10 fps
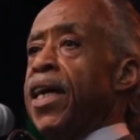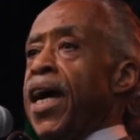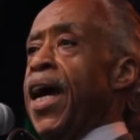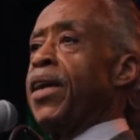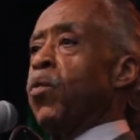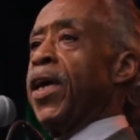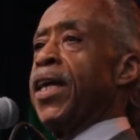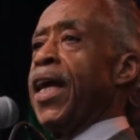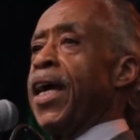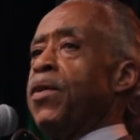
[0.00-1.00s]
and when
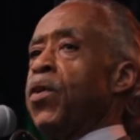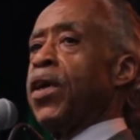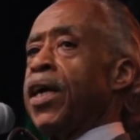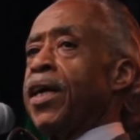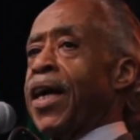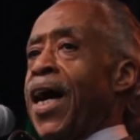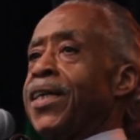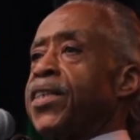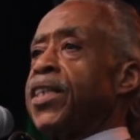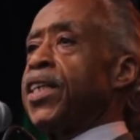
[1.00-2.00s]
they
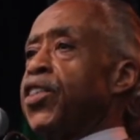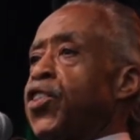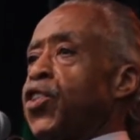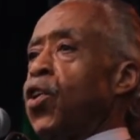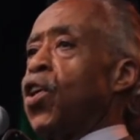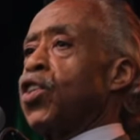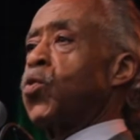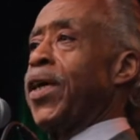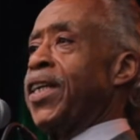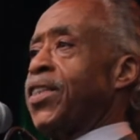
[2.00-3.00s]
got to these shores
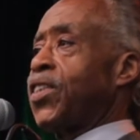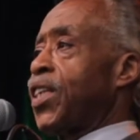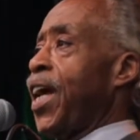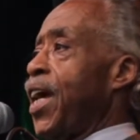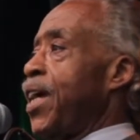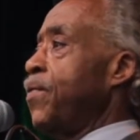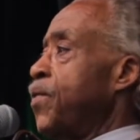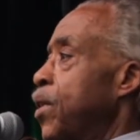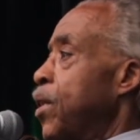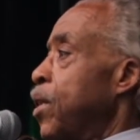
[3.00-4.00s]
were enslaved
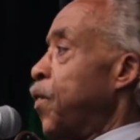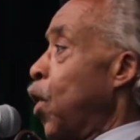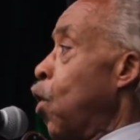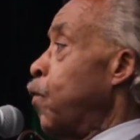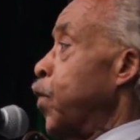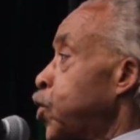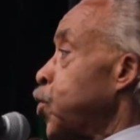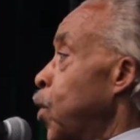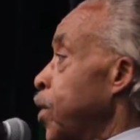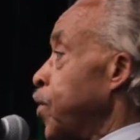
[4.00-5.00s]
for over
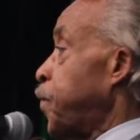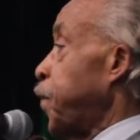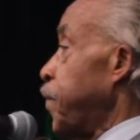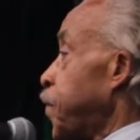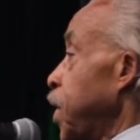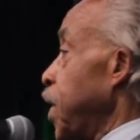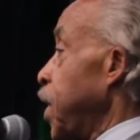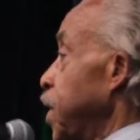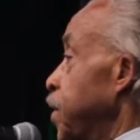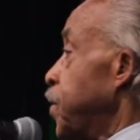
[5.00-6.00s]
250
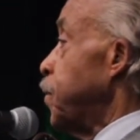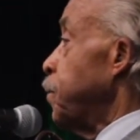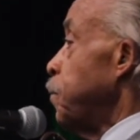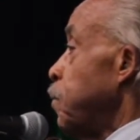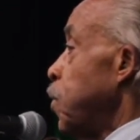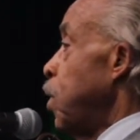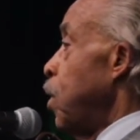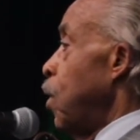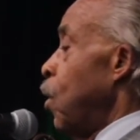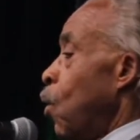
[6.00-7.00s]
years.
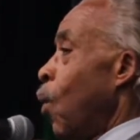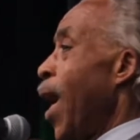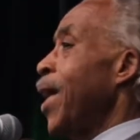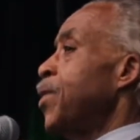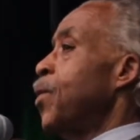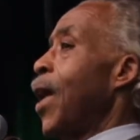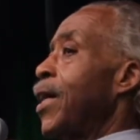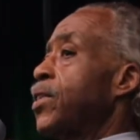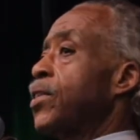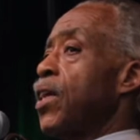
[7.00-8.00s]
Why do I
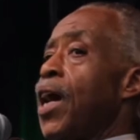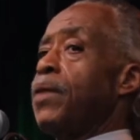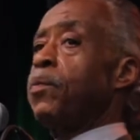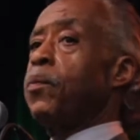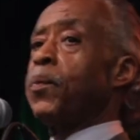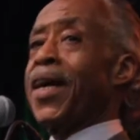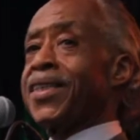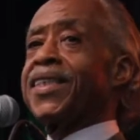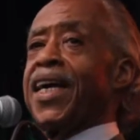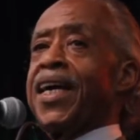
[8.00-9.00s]
start by
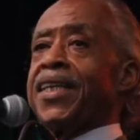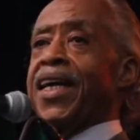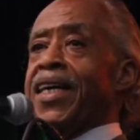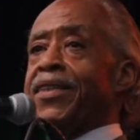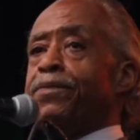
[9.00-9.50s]
saying that?